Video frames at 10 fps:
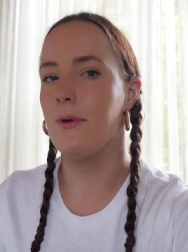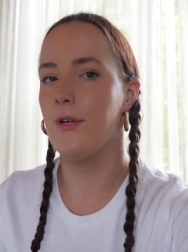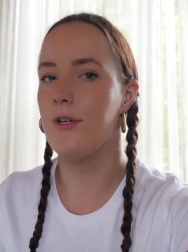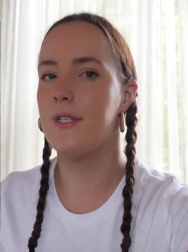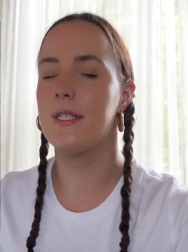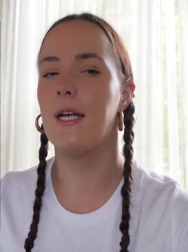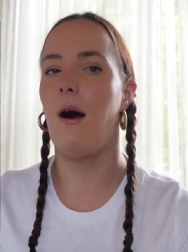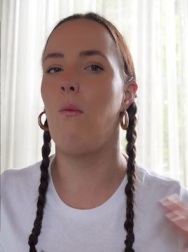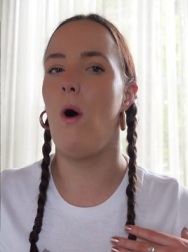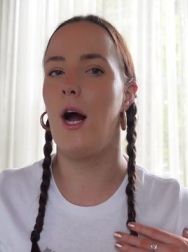boots,
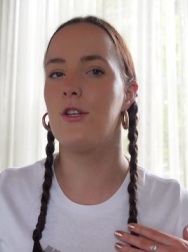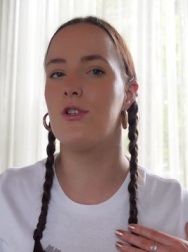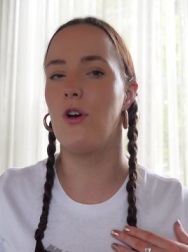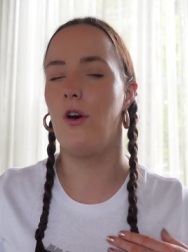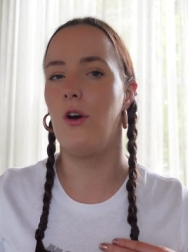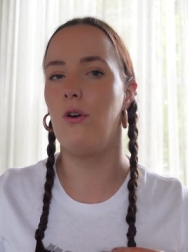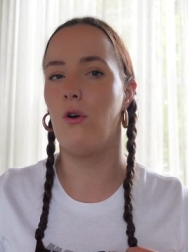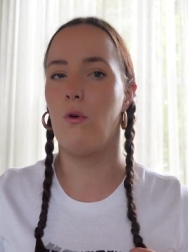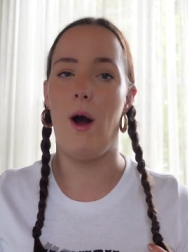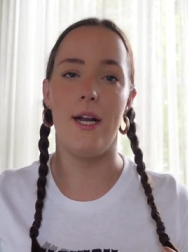a white shirt
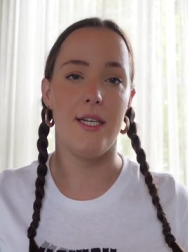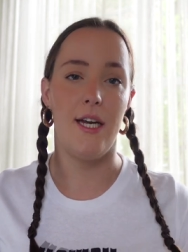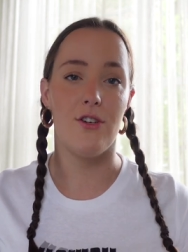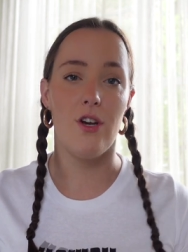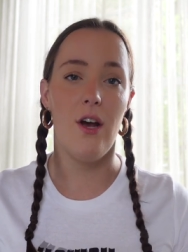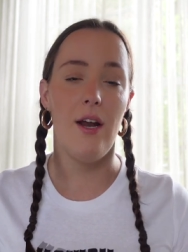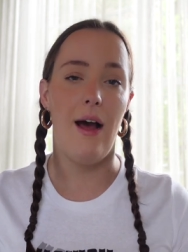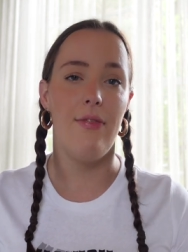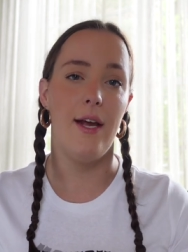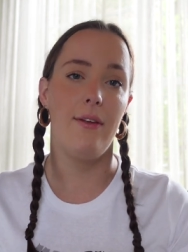or a white t-shirt,
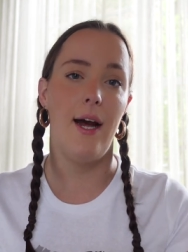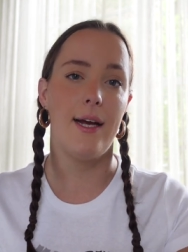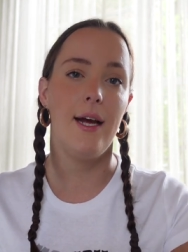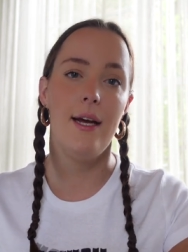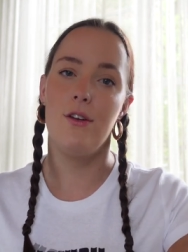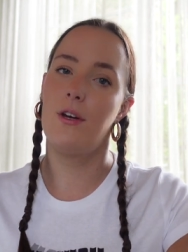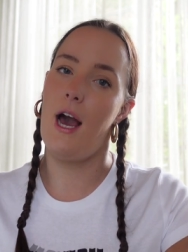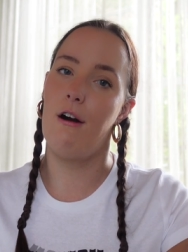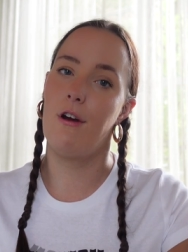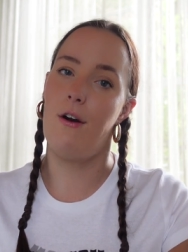and then like your
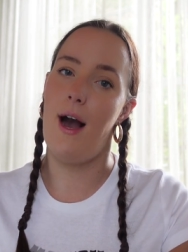cowgirl